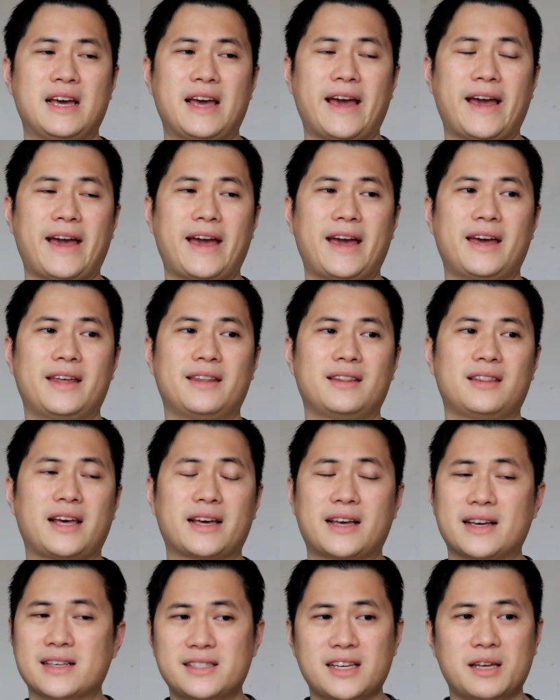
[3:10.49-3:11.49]
And
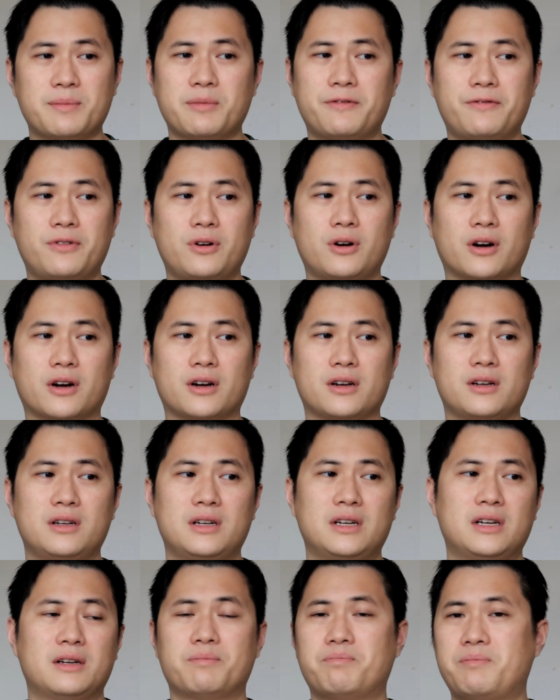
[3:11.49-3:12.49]
like I said before,
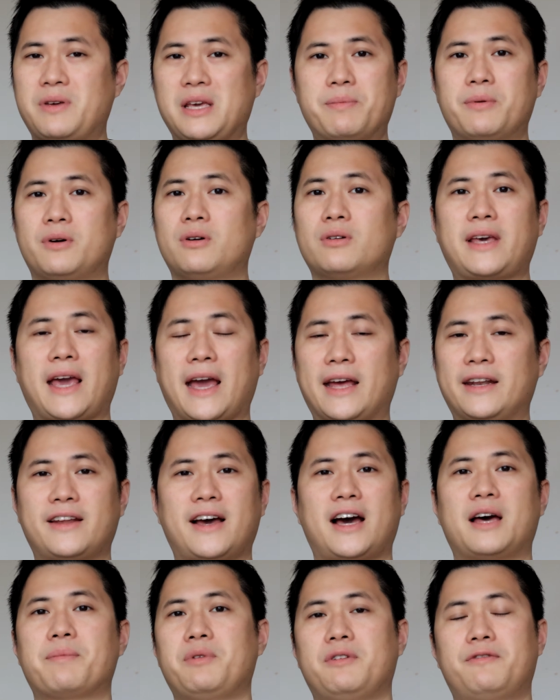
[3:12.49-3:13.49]
people
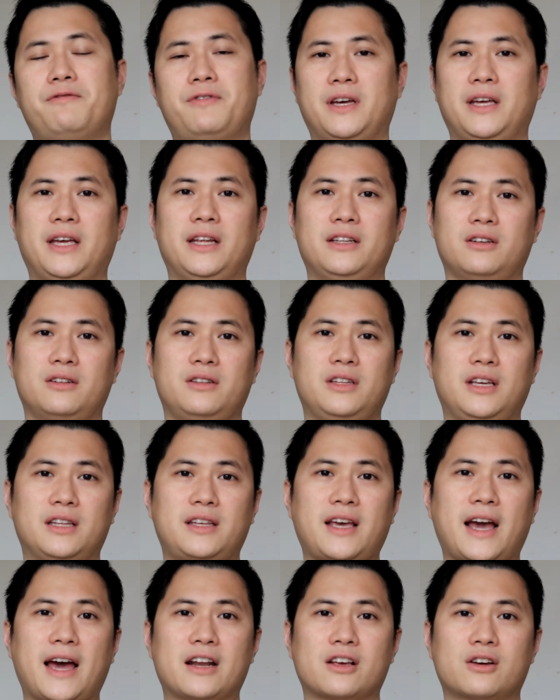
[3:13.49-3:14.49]
cannot be fit into neat
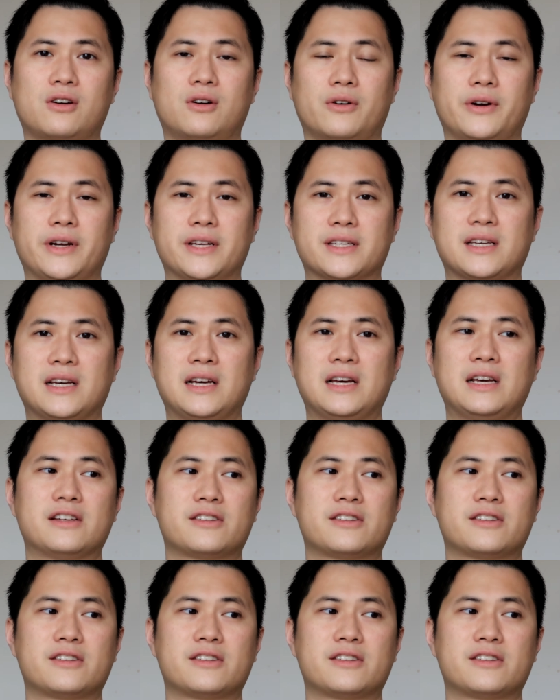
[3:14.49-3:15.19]
categories.